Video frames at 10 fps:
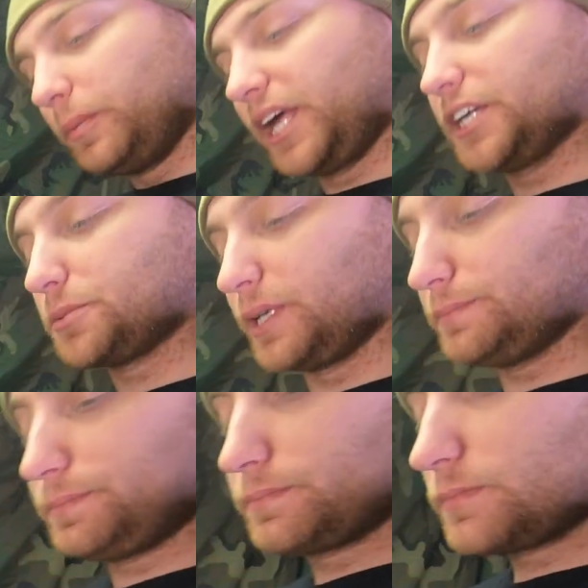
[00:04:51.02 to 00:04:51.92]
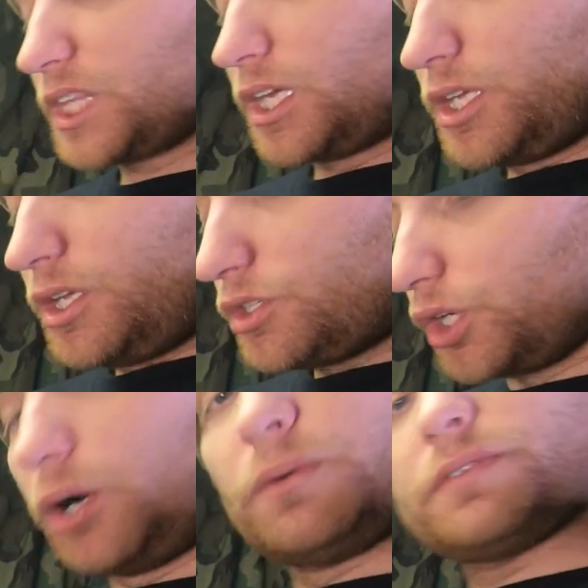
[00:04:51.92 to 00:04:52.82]
management.
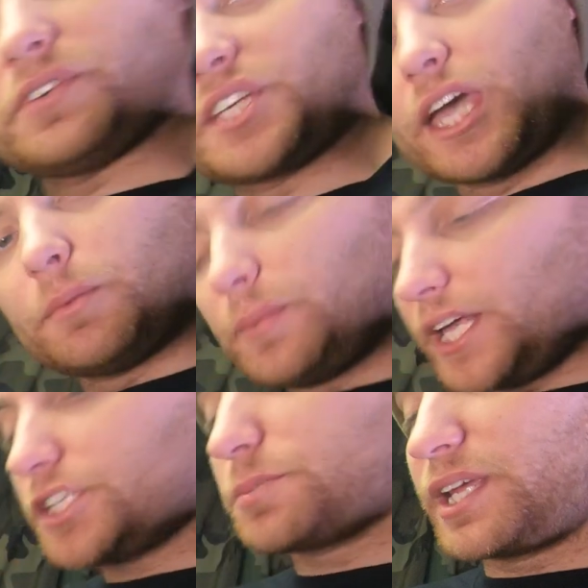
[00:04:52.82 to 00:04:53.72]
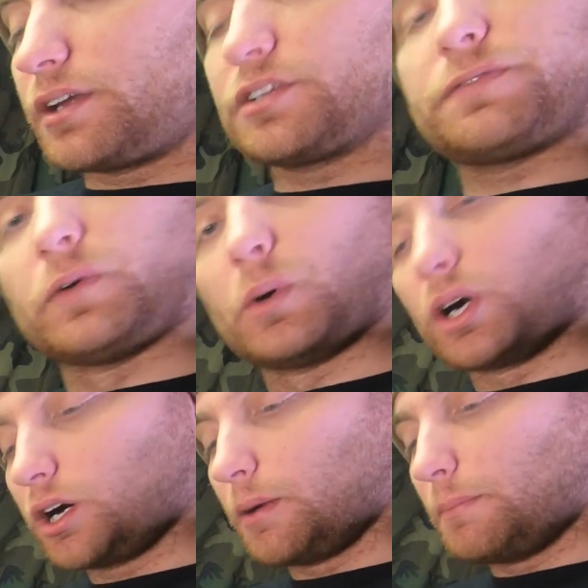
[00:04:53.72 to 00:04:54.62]
So, for the cable management
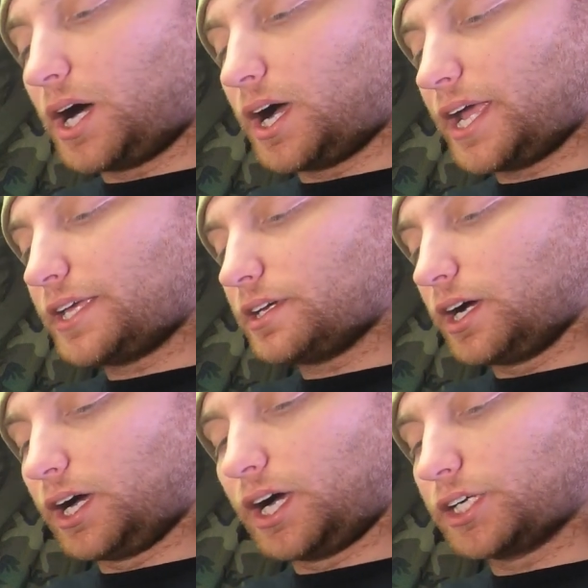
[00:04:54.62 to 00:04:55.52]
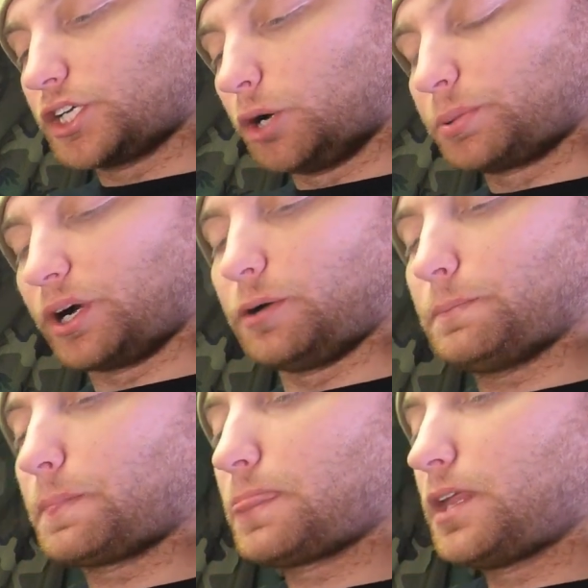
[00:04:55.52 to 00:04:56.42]
for my GoPro,
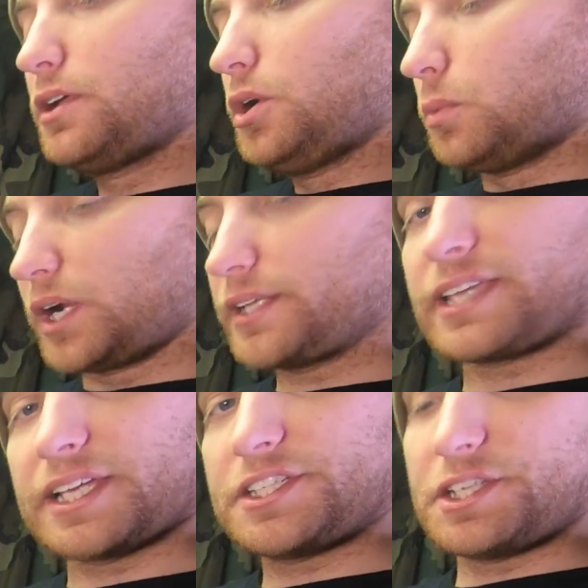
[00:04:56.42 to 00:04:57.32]
what I intend to